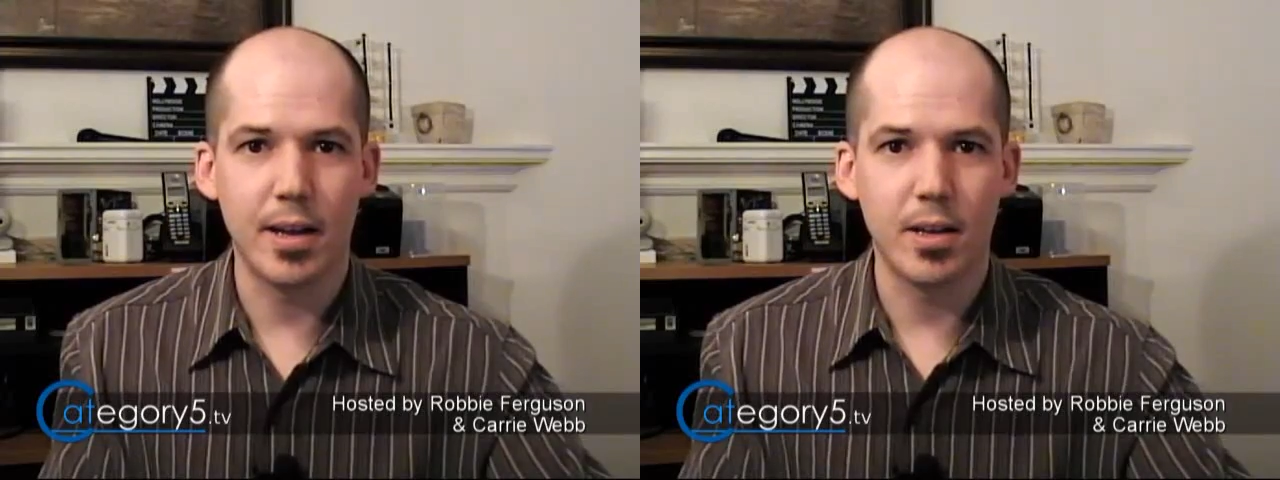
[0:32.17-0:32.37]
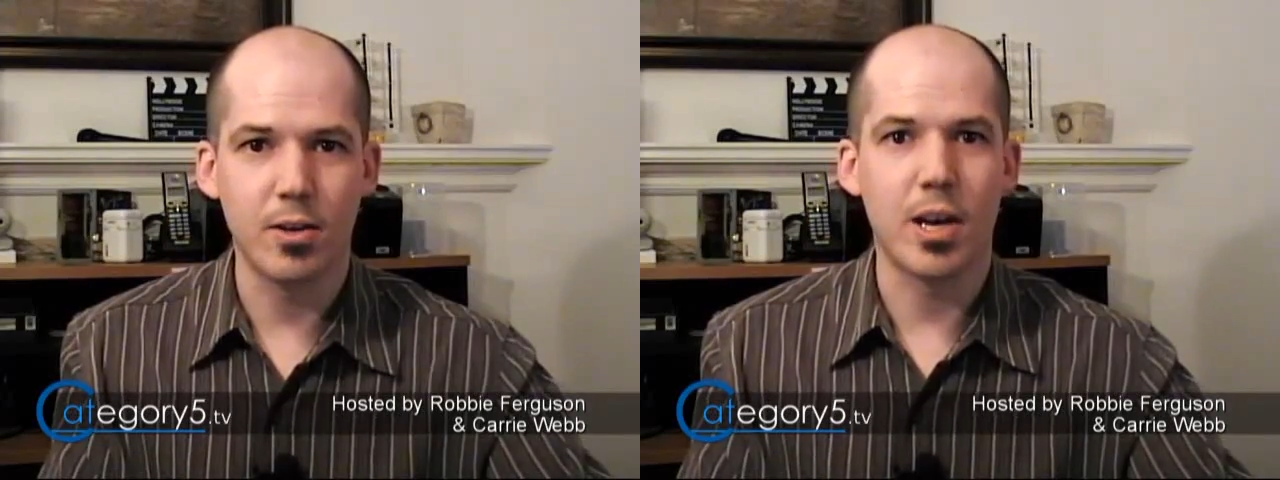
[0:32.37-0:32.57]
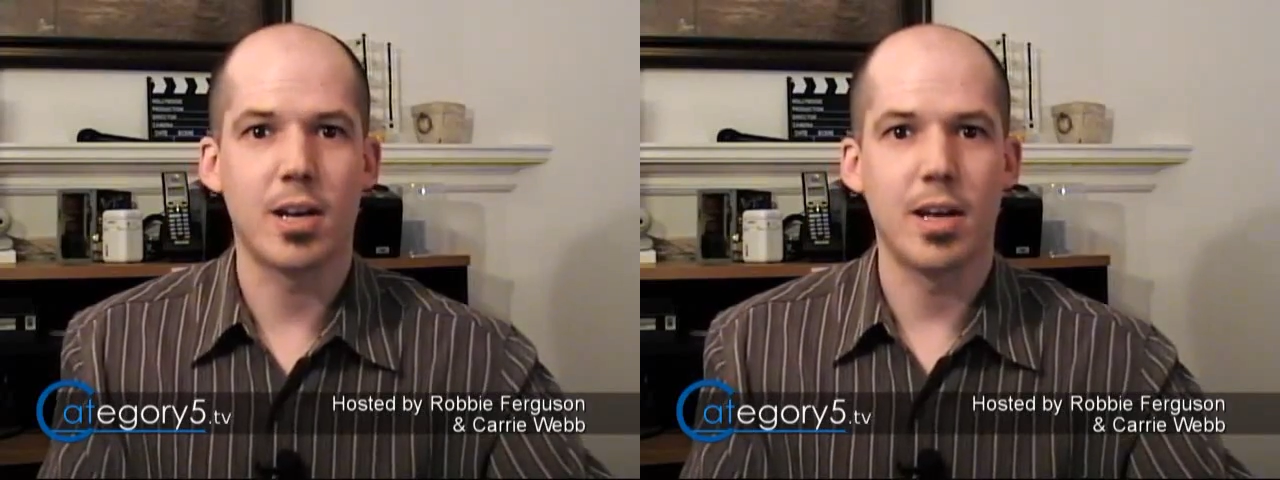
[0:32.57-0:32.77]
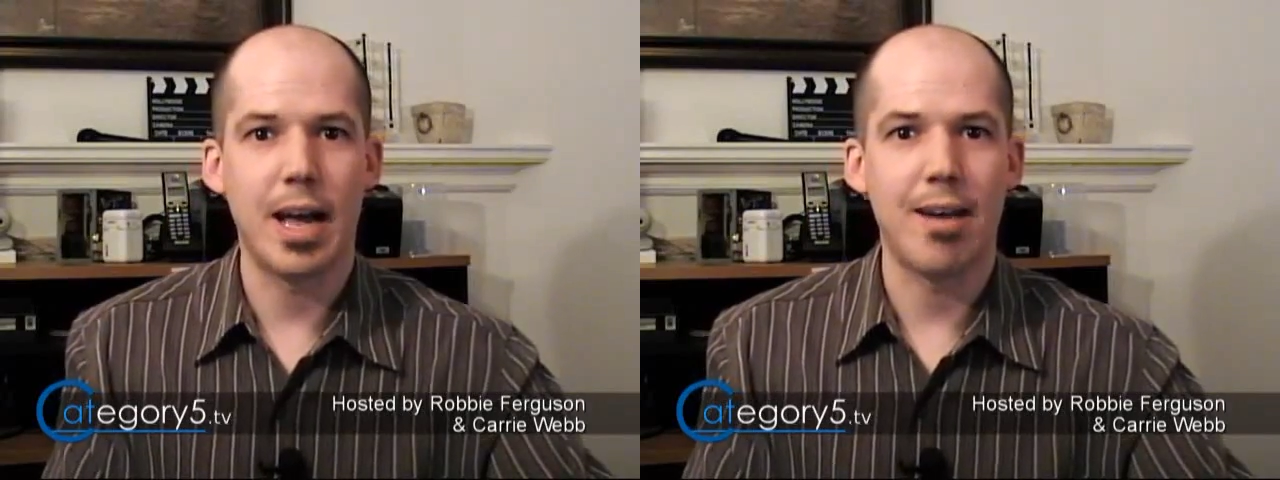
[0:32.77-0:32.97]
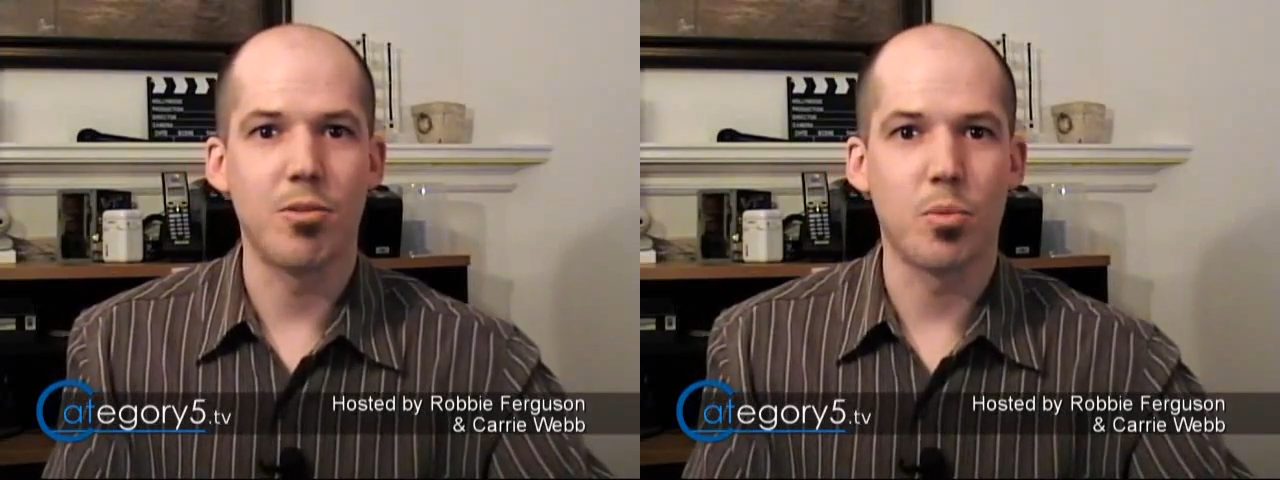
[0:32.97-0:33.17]
you're not going to
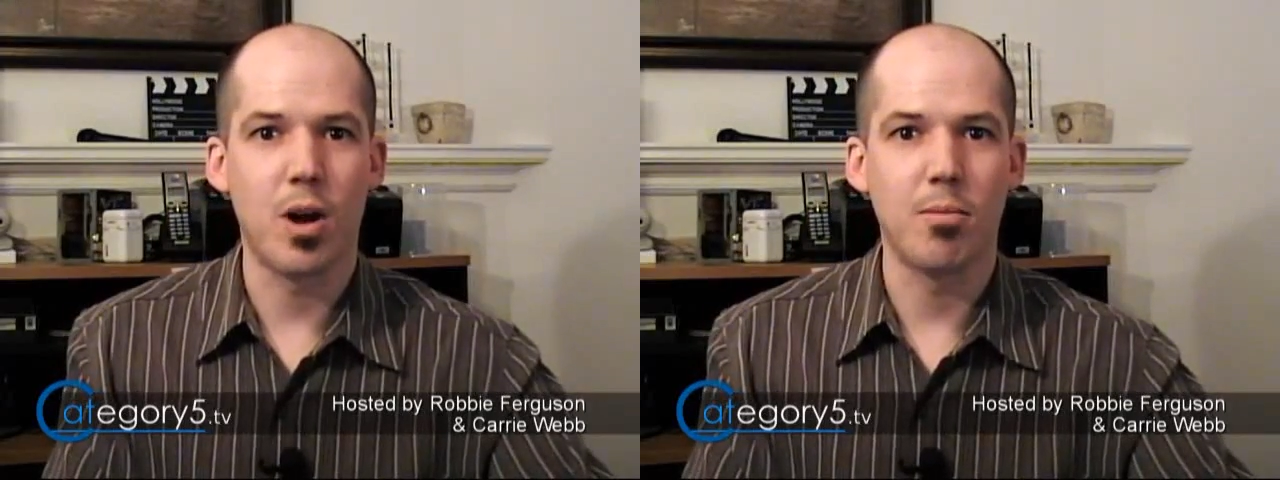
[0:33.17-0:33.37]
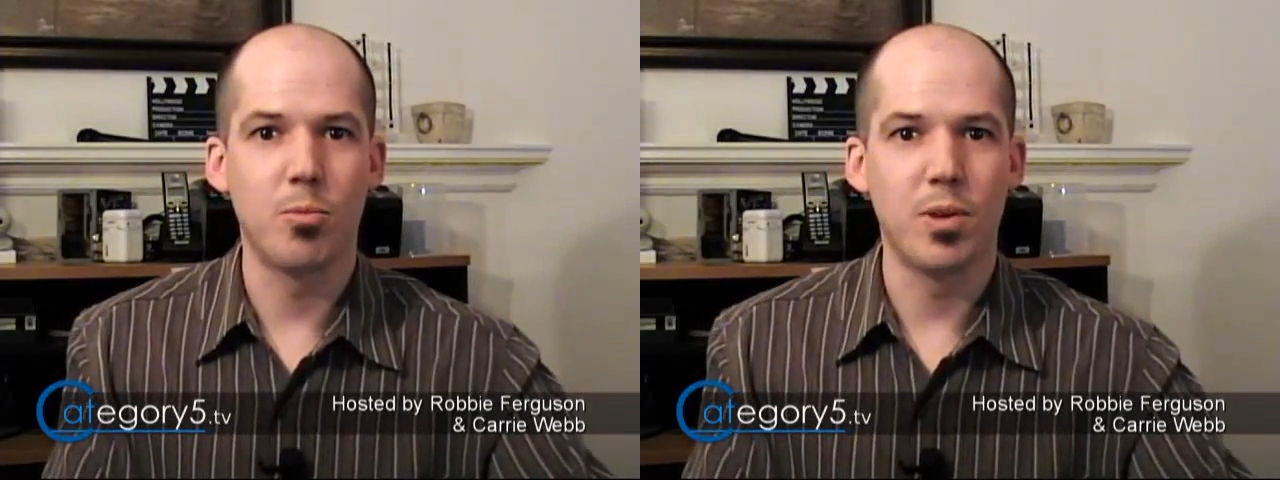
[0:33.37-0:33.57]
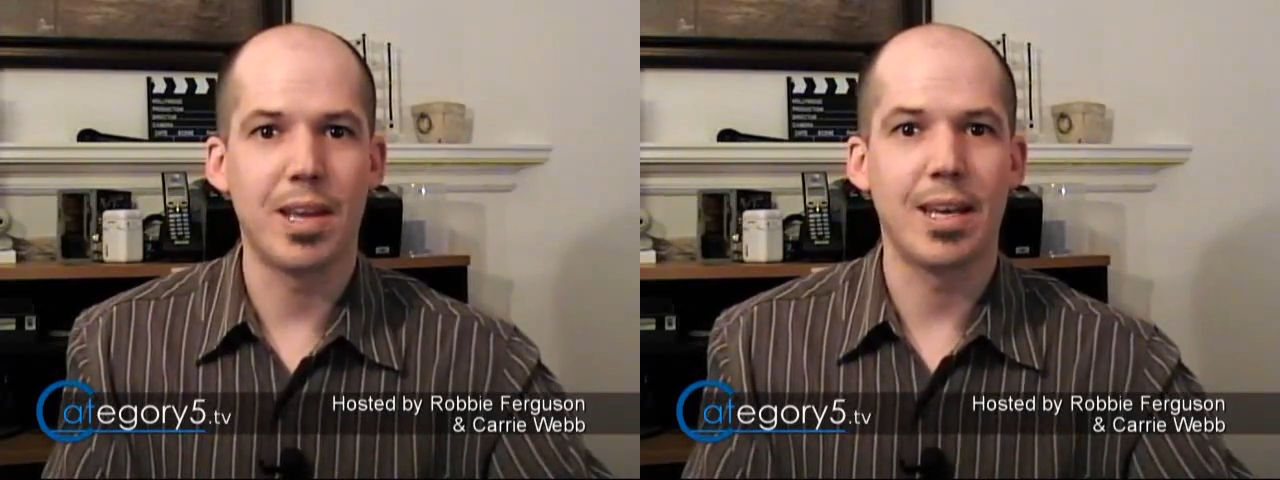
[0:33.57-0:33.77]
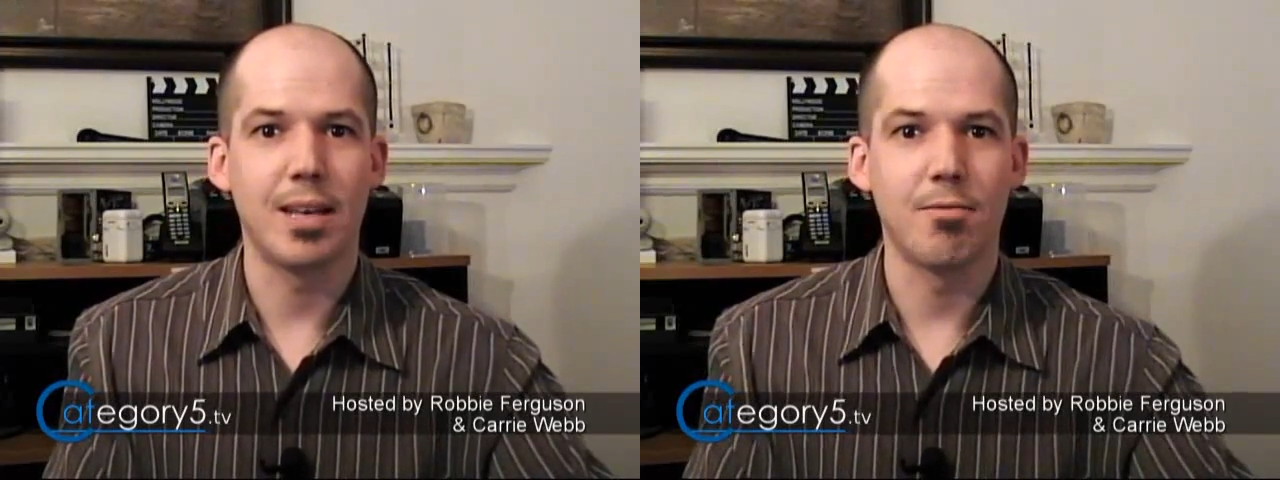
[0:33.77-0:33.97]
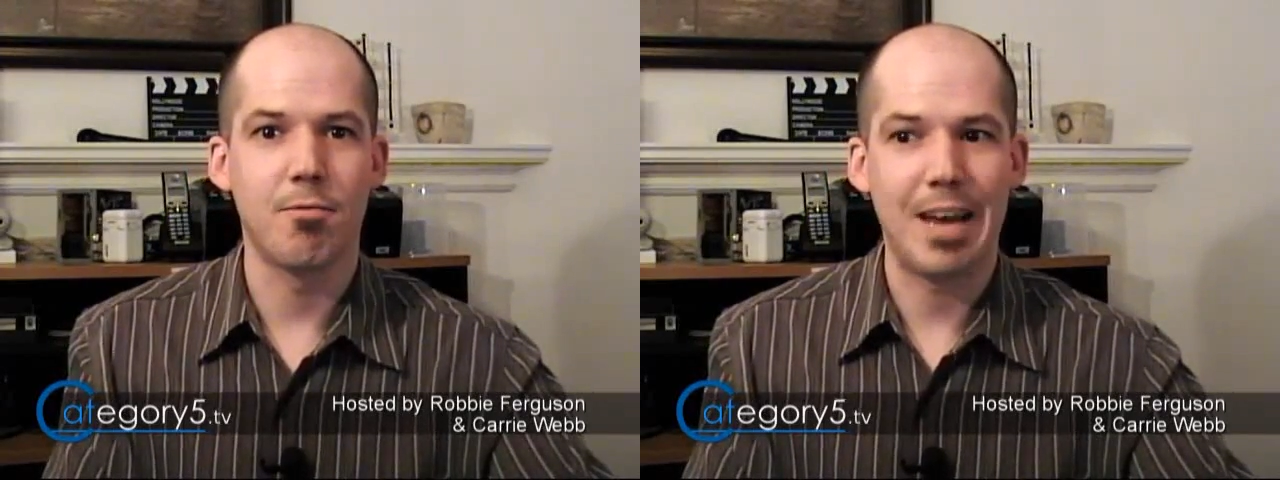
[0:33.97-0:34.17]
have a problem with getting
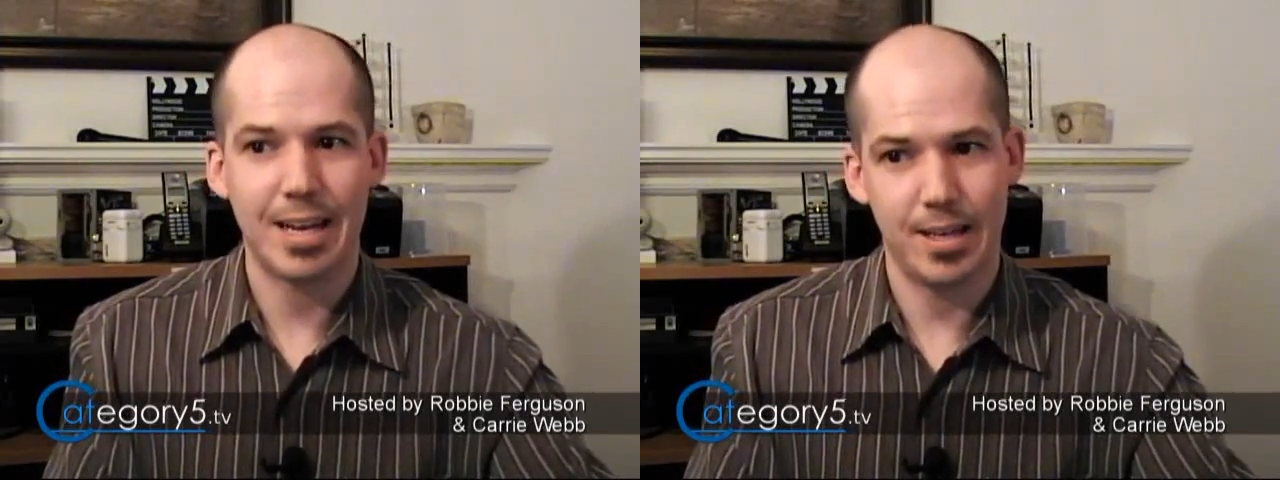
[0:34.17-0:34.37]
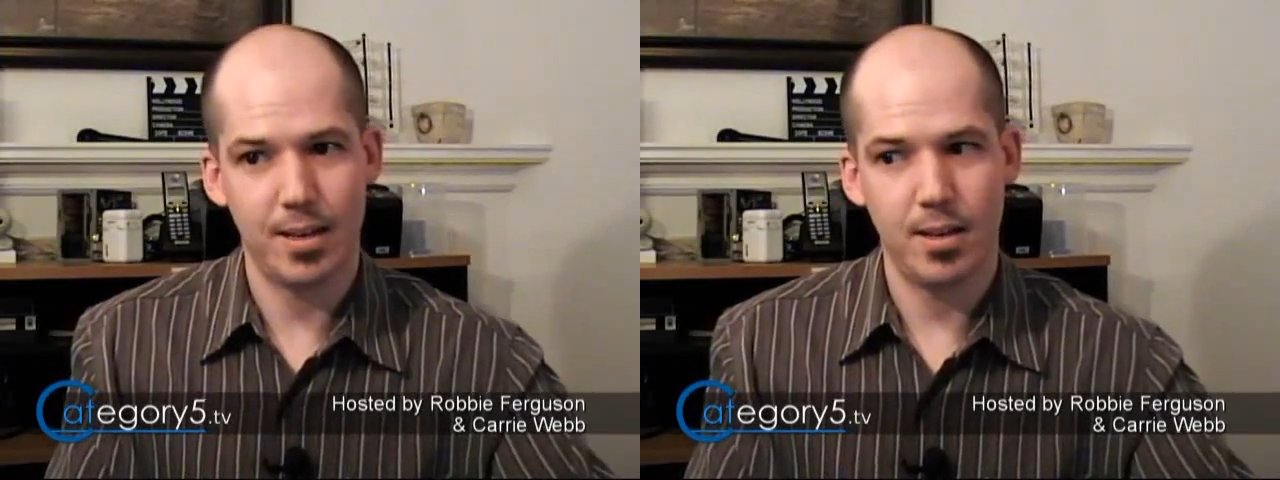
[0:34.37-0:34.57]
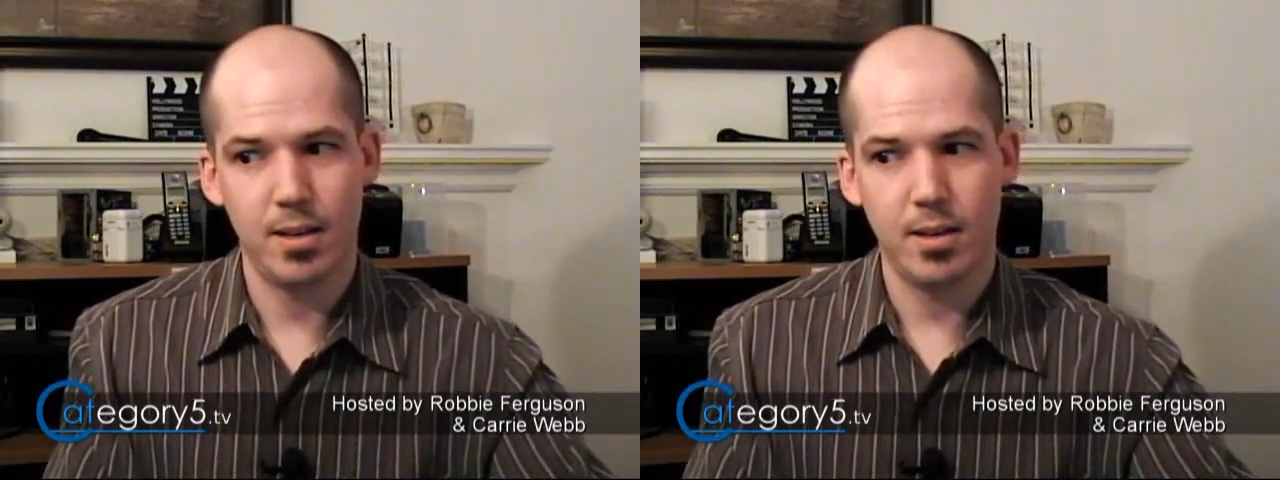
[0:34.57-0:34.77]
infected.